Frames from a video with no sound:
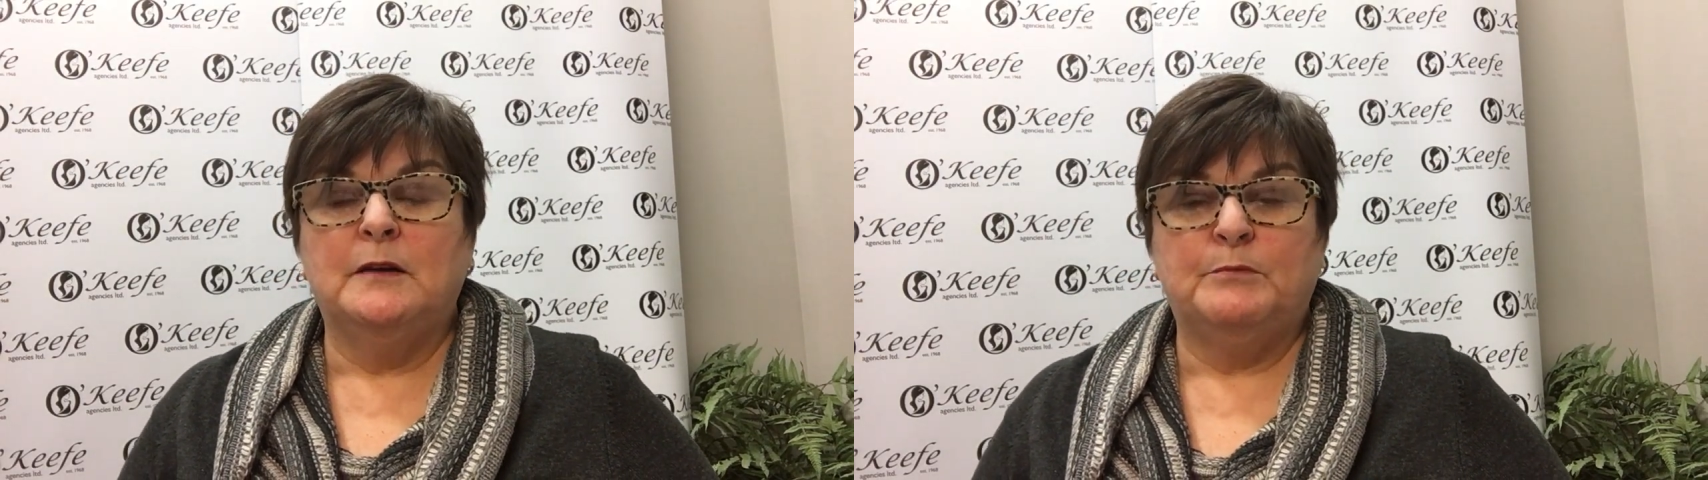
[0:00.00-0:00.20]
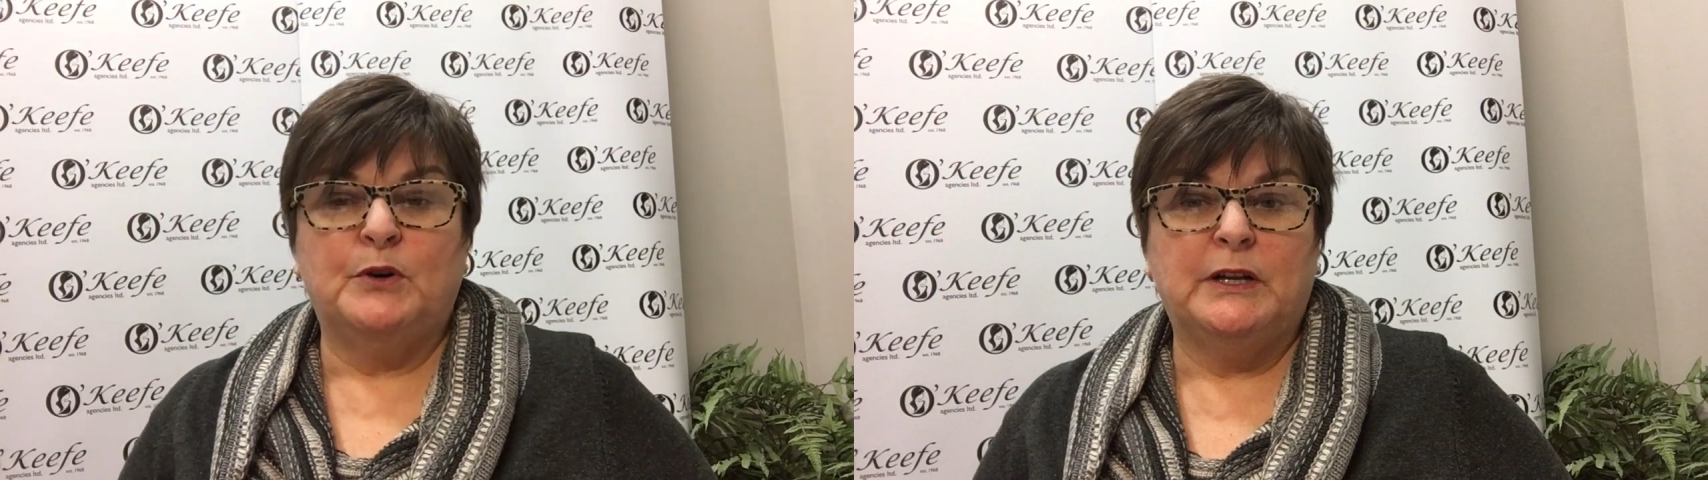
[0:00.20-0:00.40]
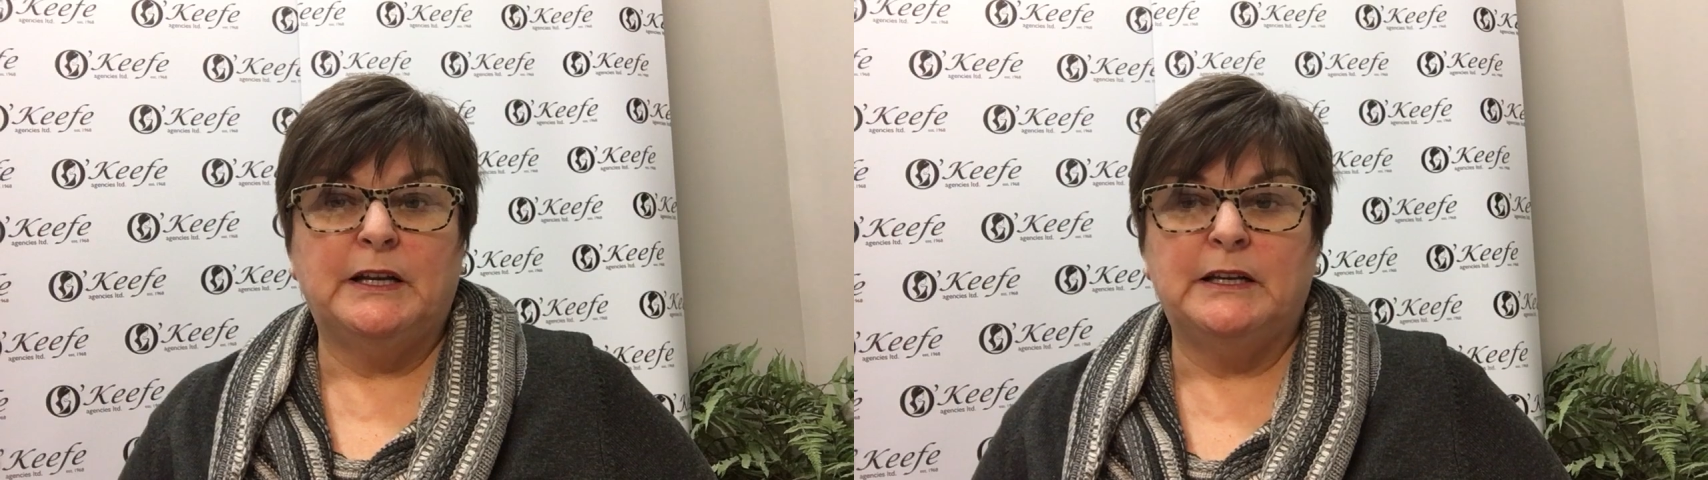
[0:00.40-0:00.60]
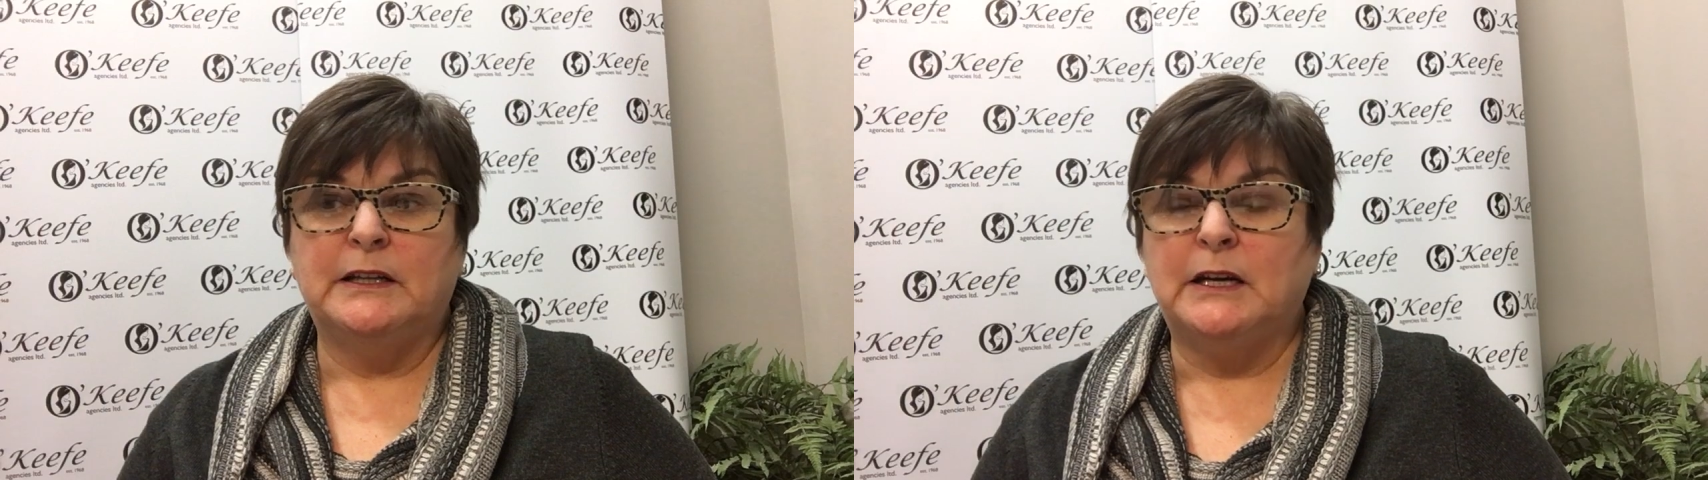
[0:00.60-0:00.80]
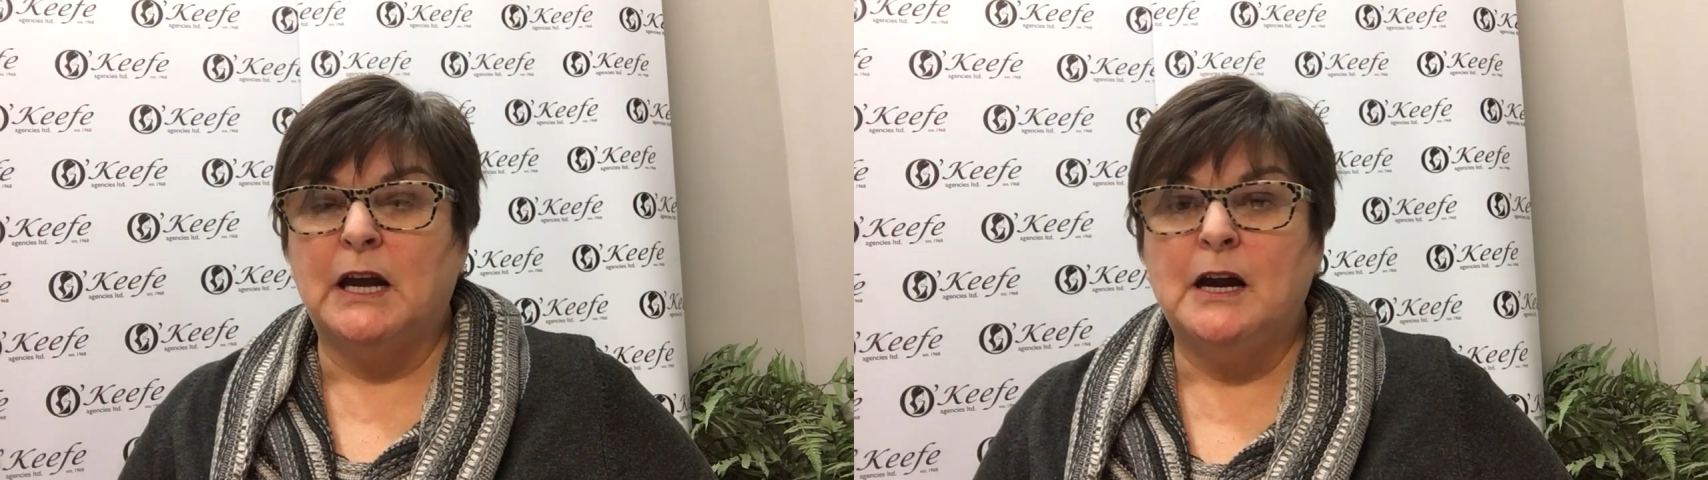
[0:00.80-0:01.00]
put it in
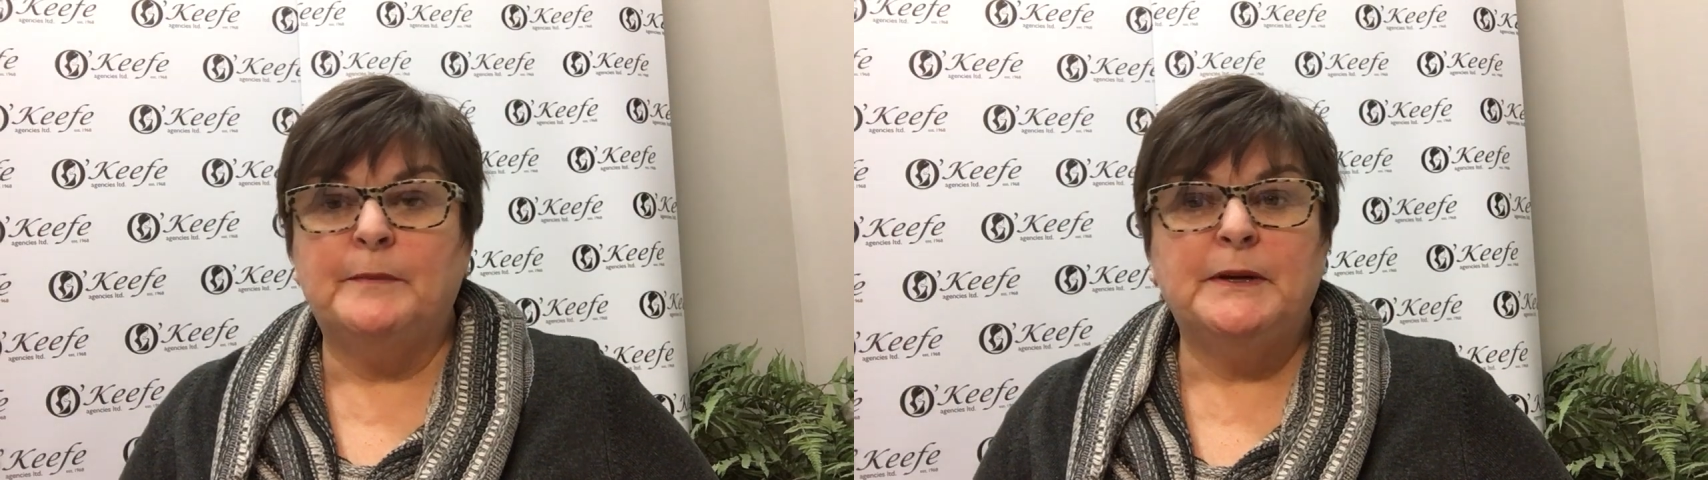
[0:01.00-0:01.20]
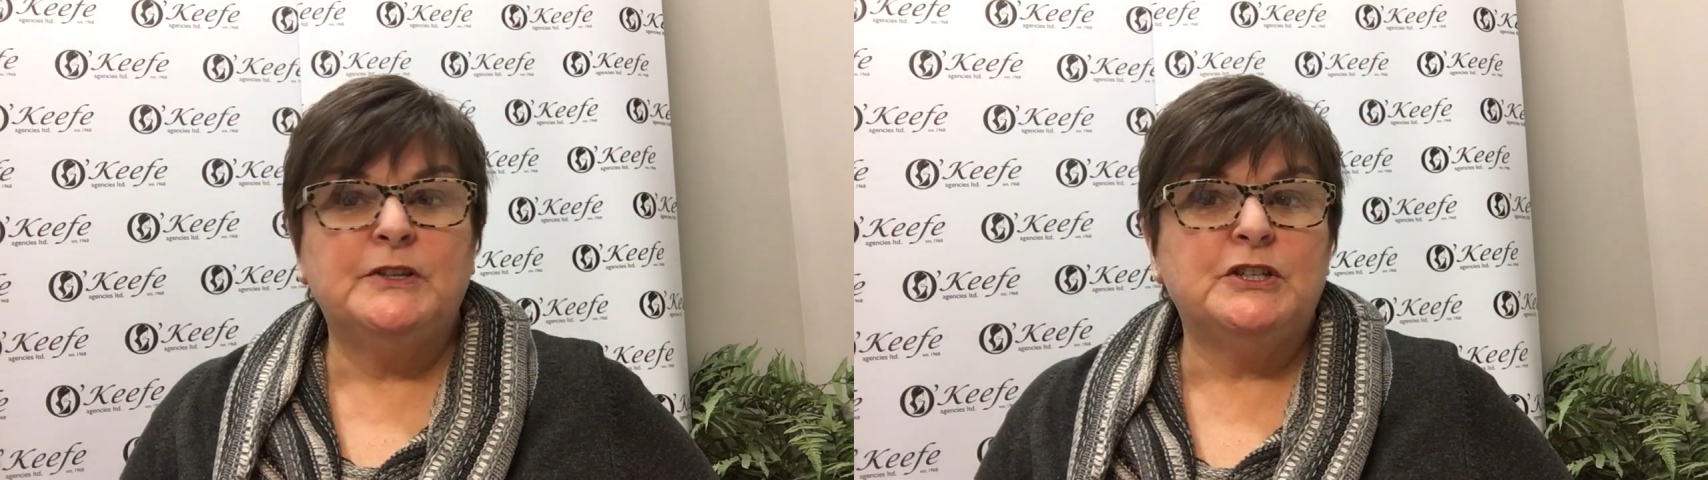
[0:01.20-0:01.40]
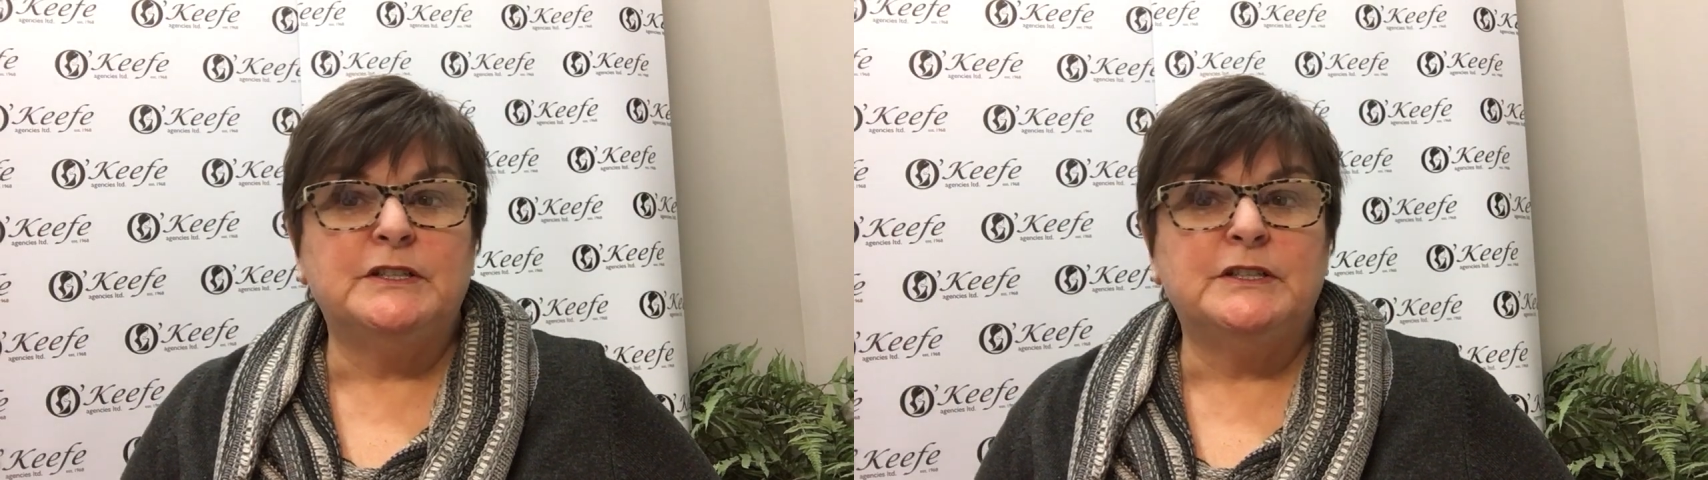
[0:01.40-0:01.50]
the garbage